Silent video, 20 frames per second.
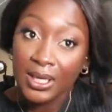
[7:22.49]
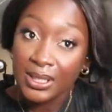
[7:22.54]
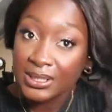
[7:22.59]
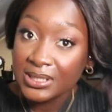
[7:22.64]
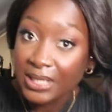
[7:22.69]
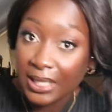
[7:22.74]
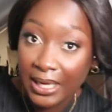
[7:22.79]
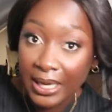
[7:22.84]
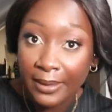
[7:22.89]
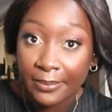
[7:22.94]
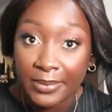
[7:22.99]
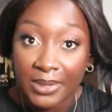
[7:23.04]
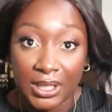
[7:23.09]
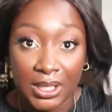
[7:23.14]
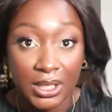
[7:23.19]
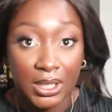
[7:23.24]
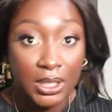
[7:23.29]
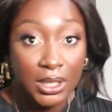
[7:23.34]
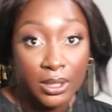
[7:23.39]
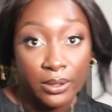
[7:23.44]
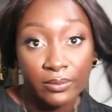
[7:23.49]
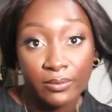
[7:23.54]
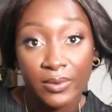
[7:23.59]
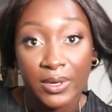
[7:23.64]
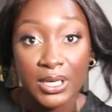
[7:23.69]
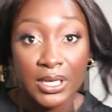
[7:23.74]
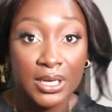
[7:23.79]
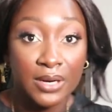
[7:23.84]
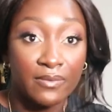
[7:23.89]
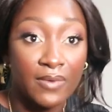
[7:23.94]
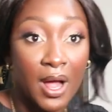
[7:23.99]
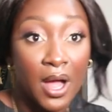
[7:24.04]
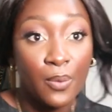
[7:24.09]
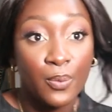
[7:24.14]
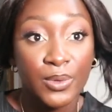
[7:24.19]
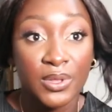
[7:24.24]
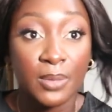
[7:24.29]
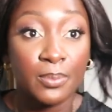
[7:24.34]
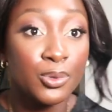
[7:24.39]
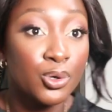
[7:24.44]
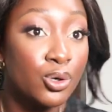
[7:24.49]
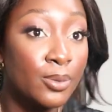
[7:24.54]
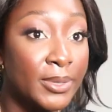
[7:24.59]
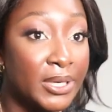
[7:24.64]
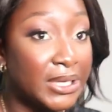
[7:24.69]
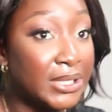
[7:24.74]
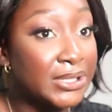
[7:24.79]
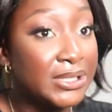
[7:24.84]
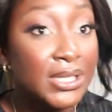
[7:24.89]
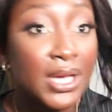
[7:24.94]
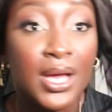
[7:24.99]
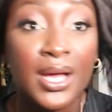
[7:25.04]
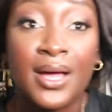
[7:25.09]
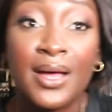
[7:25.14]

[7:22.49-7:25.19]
to not be running around with the boobies